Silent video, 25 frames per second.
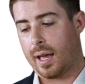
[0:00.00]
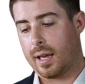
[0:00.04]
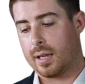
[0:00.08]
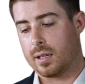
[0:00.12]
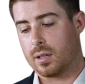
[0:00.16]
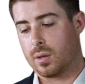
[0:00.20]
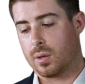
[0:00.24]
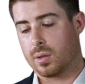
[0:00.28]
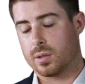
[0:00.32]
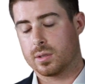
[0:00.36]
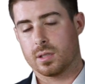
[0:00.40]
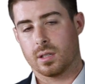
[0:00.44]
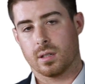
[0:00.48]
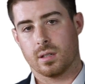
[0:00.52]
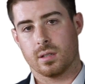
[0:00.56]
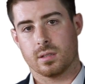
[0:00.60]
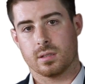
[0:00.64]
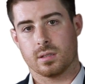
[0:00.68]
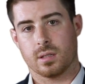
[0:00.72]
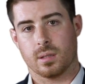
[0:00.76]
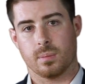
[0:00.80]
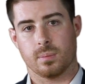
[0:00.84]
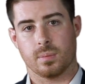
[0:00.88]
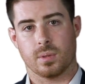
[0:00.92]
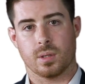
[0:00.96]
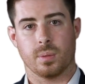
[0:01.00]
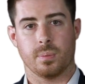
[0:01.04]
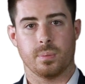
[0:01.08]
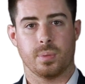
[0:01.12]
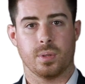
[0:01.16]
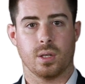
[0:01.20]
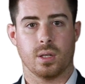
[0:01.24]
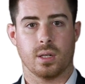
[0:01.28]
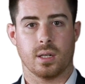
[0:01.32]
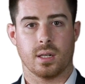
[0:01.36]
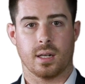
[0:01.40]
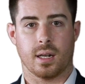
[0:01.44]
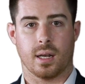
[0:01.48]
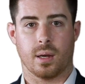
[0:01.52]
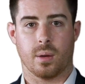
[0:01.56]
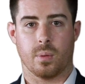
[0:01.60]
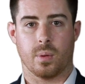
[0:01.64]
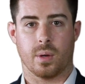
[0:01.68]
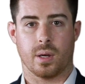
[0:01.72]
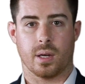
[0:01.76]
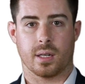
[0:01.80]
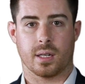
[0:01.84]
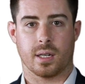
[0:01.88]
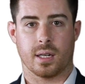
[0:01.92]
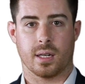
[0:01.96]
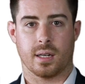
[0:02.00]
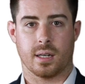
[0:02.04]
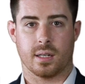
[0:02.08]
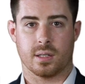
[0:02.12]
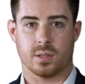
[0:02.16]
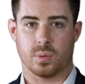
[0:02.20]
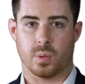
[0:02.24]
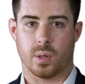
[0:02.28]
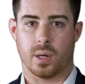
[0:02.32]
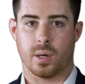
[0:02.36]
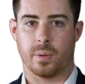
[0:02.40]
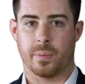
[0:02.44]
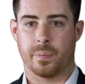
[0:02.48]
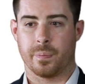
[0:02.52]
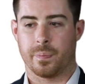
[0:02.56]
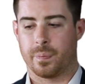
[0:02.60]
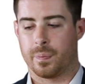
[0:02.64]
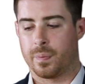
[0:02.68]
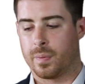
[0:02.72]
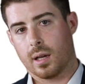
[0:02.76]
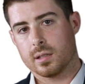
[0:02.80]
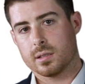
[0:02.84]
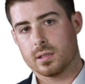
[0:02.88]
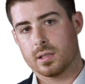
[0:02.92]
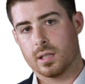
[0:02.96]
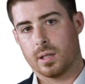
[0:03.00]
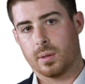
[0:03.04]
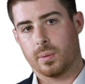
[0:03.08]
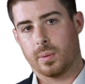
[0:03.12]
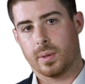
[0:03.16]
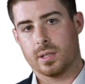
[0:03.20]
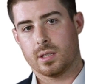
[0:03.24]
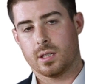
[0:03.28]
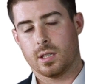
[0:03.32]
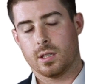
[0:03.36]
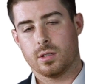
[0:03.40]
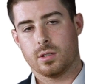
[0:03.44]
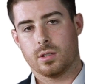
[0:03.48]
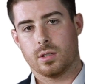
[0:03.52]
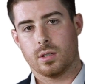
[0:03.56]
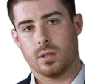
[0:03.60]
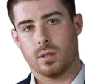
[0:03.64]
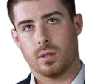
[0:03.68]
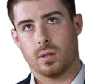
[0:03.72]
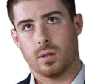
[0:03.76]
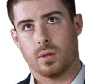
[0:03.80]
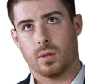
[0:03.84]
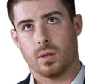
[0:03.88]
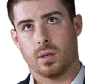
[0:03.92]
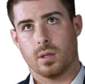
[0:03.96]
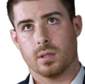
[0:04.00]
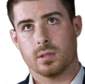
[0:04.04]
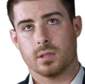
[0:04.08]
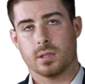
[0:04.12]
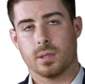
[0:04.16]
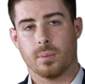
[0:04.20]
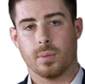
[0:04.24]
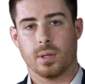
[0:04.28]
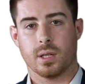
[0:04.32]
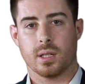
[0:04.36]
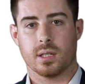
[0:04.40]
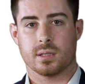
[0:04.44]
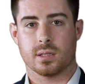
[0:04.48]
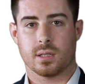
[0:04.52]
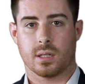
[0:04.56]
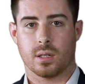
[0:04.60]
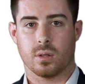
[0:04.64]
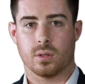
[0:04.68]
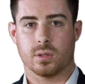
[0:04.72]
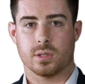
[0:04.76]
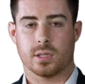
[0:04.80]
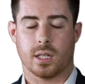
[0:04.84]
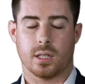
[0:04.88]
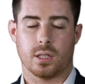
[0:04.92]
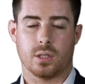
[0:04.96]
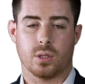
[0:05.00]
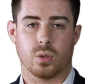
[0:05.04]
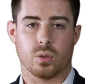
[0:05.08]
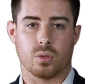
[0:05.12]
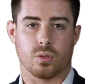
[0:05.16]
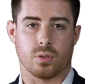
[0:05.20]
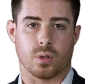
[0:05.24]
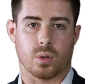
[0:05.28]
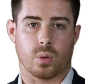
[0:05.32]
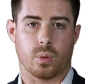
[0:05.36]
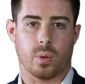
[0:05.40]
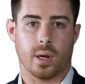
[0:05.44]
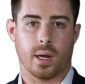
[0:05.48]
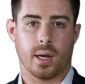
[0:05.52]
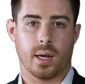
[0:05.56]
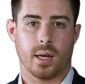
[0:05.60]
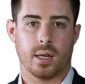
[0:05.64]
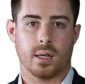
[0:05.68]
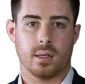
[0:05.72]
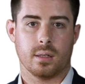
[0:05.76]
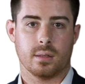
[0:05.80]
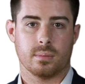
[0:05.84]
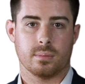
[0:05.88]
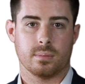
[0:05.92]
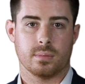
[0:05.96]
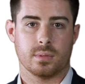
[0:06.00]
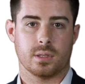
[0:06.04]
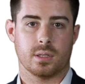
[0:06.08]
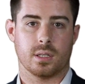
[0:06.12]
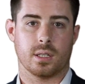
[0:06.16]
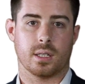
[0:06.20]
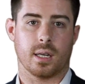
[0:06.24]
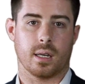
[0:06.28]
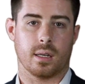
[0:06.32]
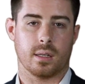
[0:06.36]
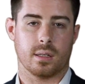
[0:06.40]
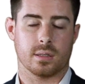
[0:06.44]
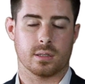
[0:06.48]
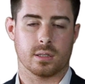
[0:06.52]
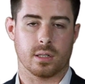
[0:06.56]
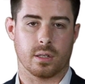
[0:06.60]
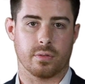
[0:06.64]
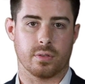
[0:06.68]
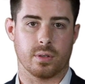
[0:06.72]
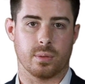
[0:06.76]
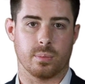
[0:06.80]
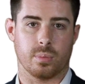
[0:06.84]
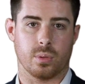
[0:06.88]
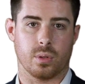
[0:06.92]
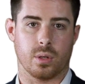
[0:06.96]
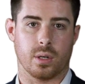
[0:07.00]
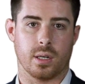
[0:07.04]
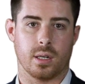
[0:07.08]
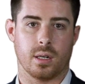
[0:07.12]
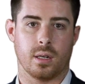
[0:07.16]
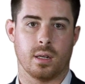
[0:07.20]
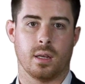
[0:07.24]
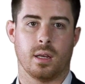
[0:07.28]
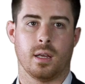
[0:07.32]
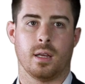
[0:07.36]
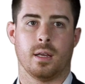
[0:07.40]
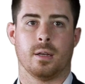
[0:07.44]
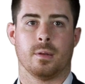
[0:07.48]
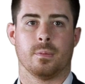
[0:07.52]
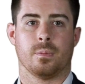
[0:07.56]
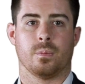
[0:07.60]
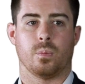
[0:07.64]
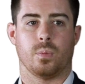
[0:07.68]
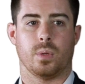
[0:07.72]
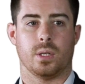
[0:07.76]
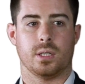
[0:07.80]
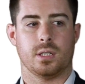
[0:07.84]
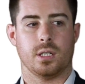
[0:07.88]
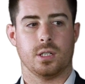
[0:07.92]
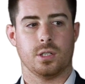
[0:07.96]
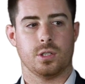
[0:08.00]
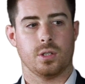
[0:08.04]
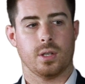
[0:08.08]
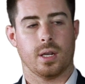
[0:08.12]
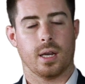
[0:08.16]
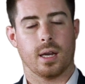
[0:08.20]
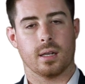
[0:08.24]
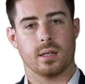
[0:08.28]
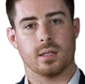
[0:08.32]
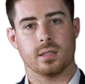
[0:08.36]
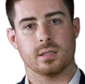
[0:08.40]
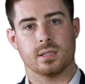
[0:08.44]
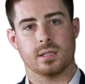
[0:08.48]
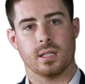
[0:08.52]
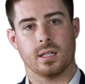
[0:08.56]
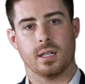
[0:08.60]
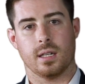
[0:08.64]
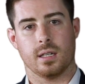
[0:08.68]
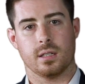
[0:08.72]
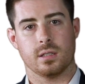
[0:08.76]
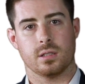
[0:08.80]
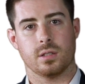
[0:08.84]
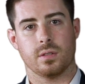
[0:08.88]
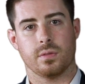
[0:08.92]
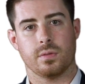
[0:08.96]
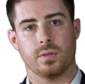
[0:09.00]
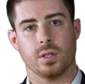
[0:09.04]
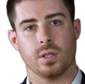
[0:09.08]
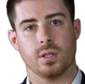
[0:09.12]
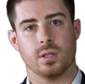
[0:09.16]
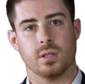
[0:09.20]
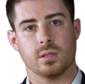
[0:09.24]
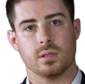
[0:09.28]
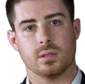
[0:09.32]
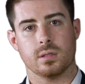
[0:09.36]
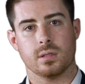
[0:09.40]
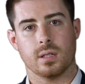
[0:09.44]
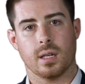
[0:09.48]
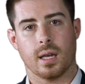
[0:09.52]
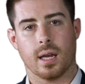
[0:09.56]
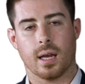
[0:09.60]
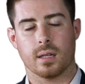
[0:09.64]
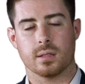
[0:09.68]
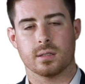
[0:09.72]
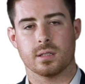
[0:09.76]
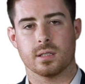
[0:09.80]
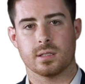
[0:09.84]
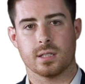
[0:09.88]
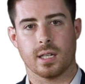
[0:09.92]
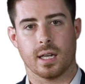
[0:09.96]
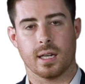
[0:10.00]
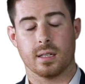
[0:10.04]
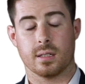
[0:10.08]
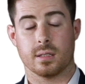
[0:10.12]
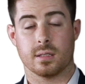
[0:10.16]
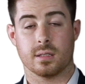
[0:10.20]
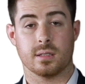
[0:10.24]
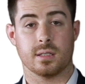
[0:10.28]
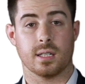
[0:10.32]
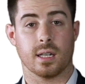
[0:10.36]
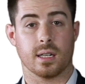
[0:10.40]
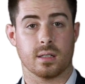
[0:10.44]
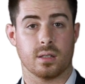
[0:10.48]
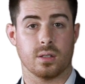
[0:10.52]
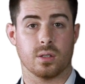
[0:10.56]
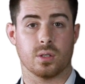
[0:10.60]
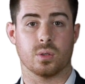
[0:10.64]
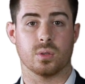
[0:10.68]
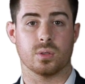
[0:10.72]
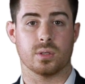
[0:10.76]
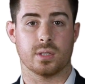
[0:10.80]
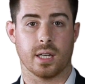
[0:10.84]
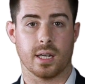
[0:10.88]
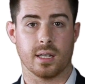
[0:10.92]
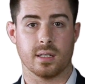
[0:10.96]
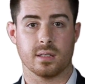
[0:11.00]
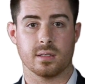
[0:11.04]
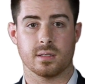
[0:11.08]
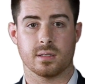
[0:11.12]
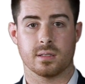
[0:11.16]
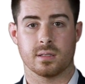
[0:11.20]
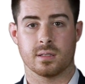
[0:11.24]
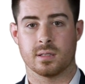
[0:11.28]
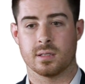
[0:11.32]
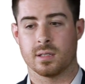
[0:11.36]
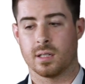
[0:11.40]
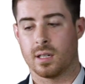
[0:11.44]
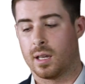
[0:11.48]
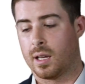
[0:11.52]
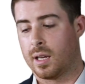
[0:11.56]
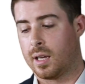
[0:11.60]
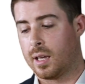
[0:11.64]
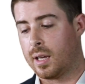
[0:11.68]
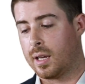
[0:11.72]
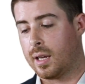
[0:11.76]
and also some computer networking as well. Lastly, we teach you some of the skills that you'll require to get yourself employed. We teach you how to sit interviews, how to take technical tests,